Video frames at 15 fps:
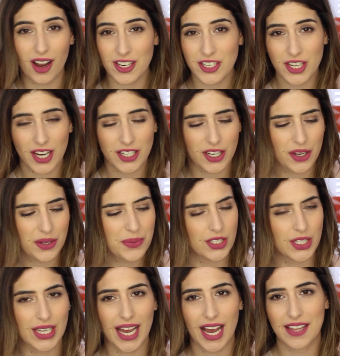eyeshadow.
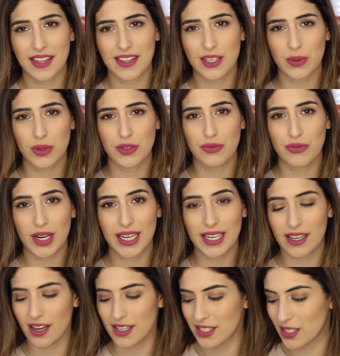So yeah, I think this one's
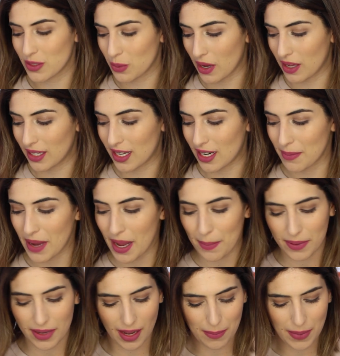really nice as well, and I'm
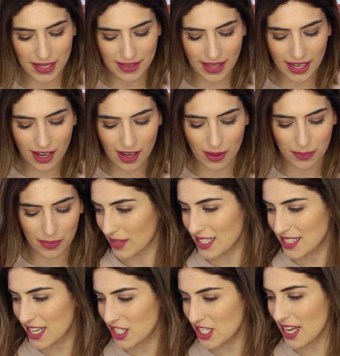happy I picked that up.
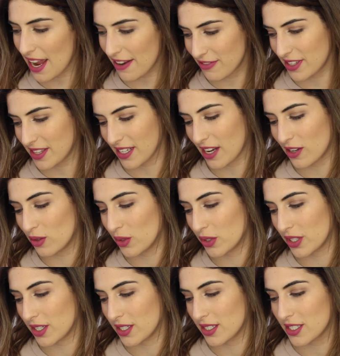That's actually everything I
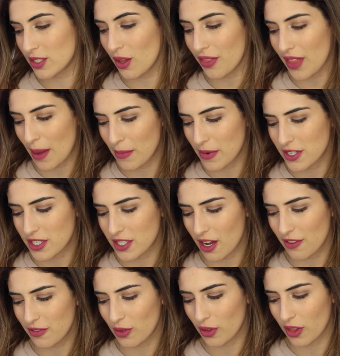ordered. It's not that much
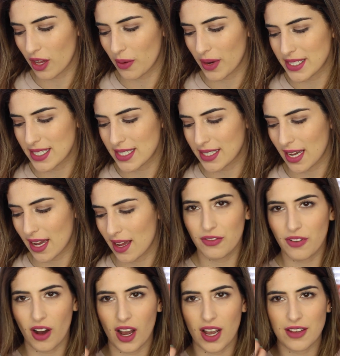stuff, although I did get
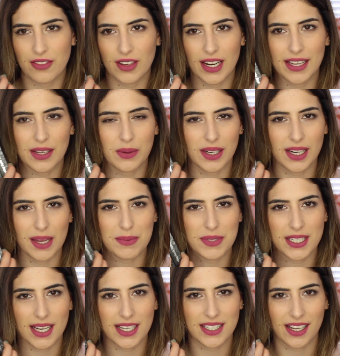five liquid
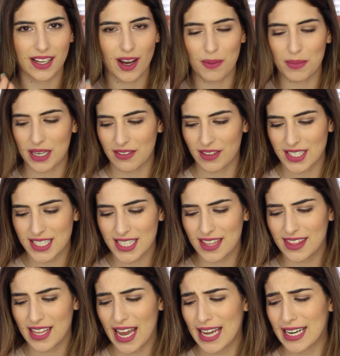lipsticks. I can't believe I
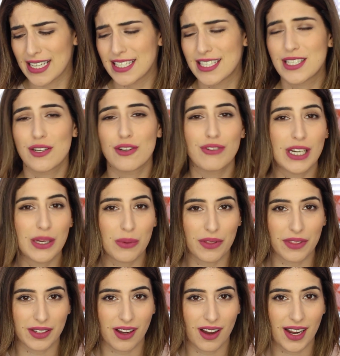did that, and I still really
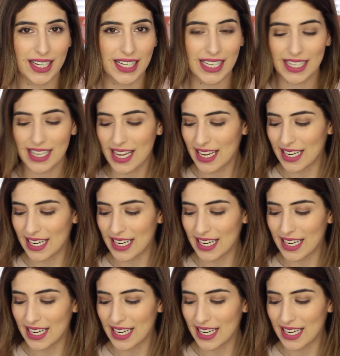want the Kylie